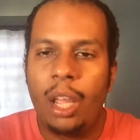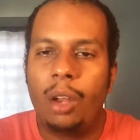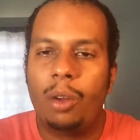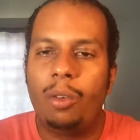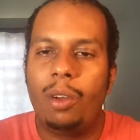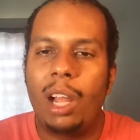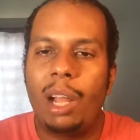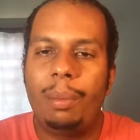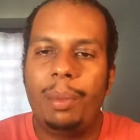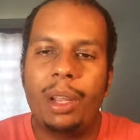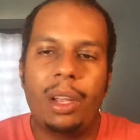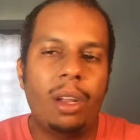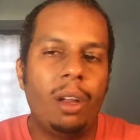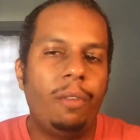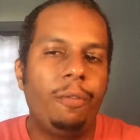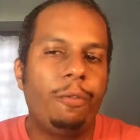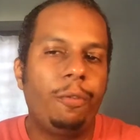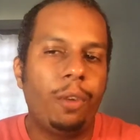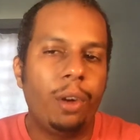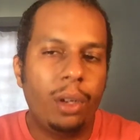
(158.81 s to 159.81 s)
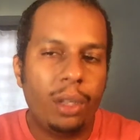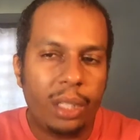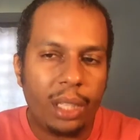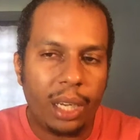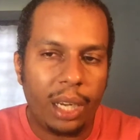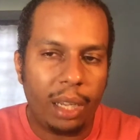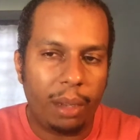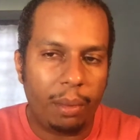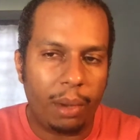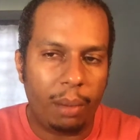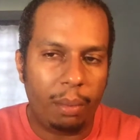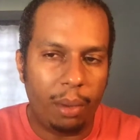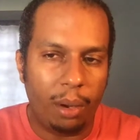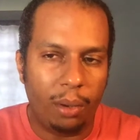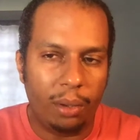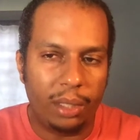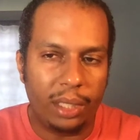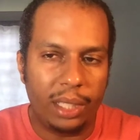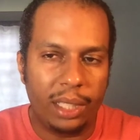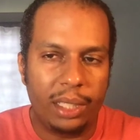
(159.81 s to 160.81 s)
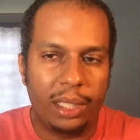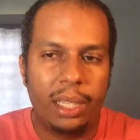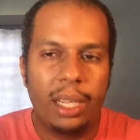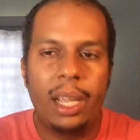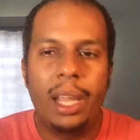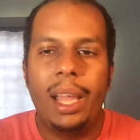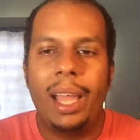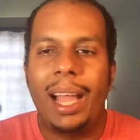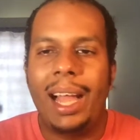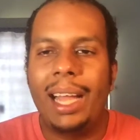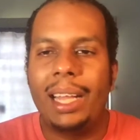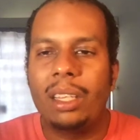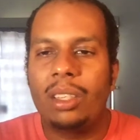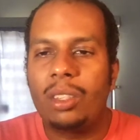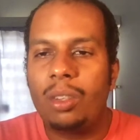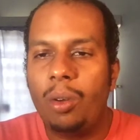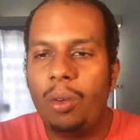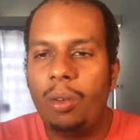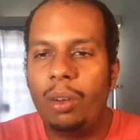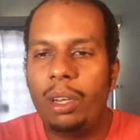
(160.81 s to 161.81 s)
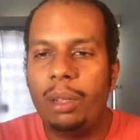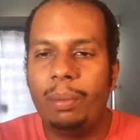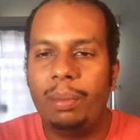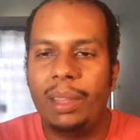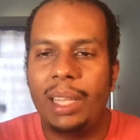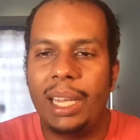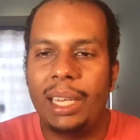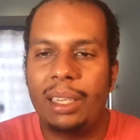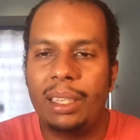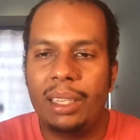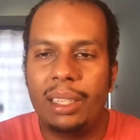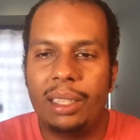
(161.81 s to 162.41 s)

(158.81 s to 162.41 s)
Rami confronted him about it and told him that